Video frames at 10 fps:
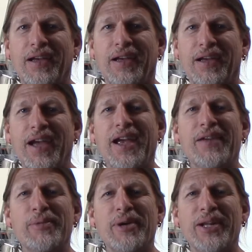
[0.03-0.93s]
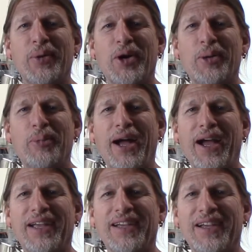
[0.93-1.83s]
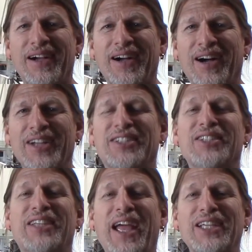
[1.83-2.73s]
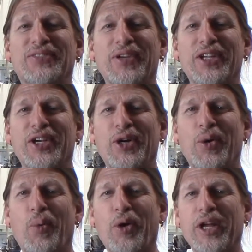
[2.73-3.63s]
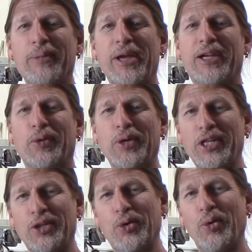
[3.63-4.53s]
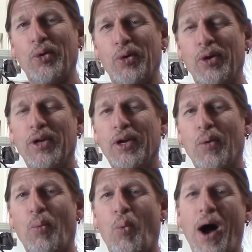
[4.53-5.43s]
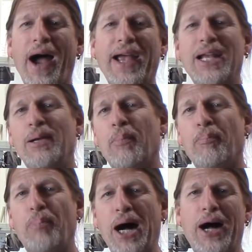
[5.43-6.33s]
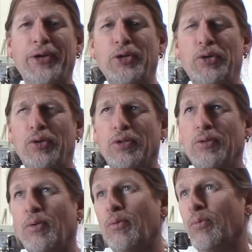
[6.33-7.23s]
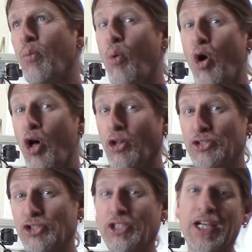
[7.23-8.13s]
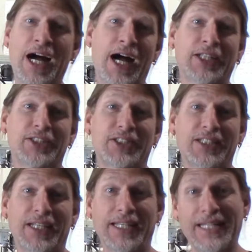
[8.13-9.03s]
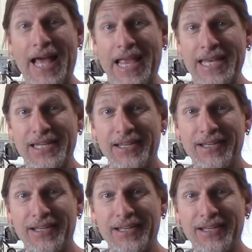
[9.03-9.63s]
Hey everybody, welcome back. On today's video, we're going to make a really cool wine bottle wall sconce light.